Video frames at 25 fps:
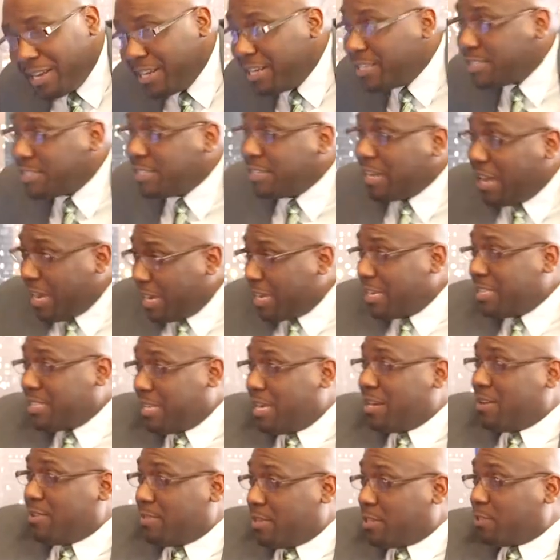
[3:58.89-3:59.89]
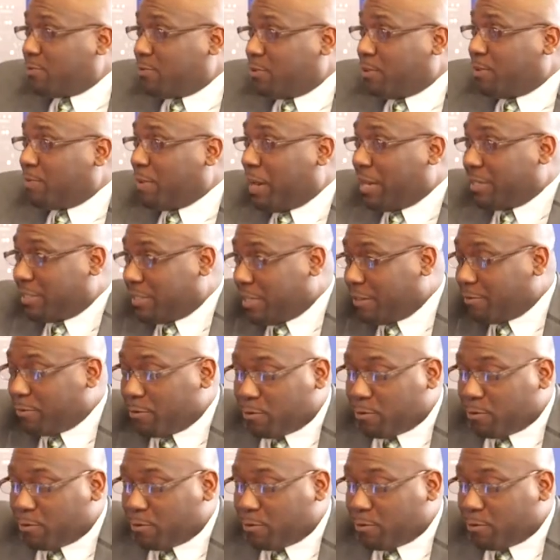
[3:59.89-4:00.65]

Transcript: Listen, I can tell you this for myself